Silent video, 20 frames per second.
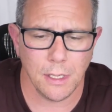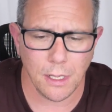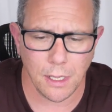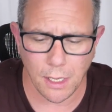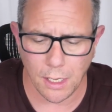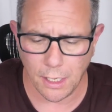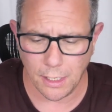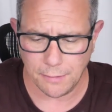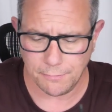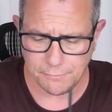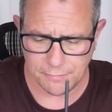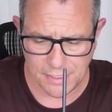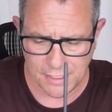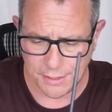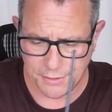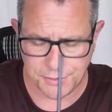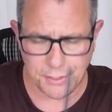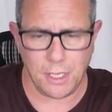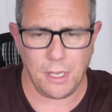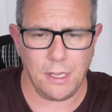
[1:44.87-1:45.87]
Um,
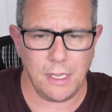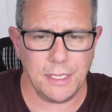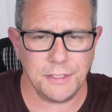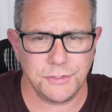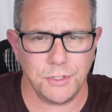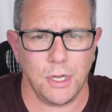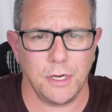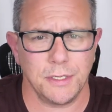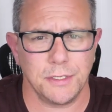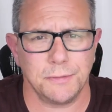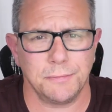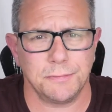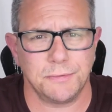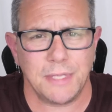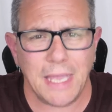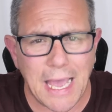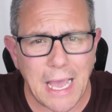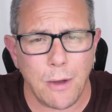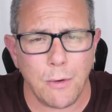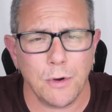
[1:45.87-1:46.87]
it's, uh, it's on a
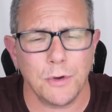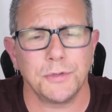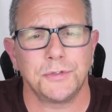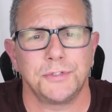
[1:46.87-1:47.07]
tower